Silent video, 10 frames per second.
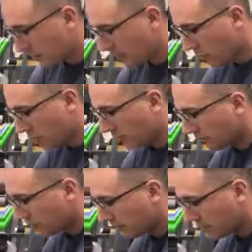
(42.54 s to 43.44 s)
or
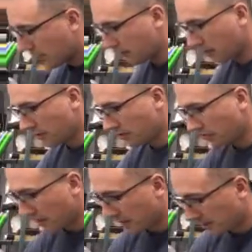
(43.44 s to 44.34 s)
simply been handed it on the
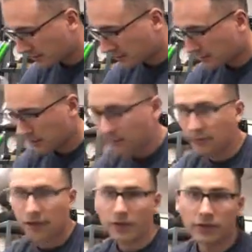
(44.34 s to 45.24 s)
plate in terms of
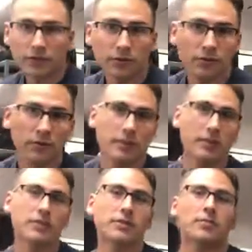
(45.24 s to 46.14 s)
financial
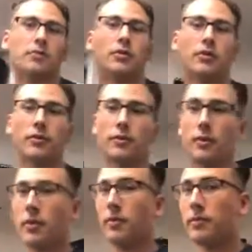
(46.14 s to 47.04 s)
support
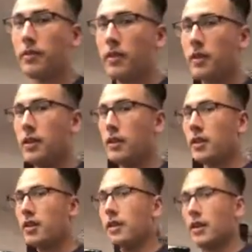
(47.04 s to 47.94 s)
from
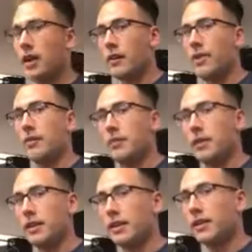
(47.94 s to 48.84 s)

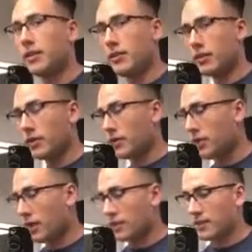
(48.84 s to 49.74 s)
family
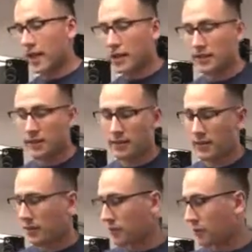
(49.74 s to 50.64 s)
estates,
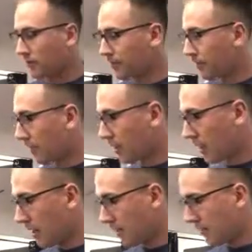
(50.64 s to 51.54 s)
etc.
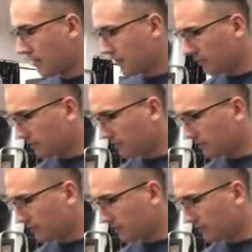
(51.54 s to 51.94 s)
And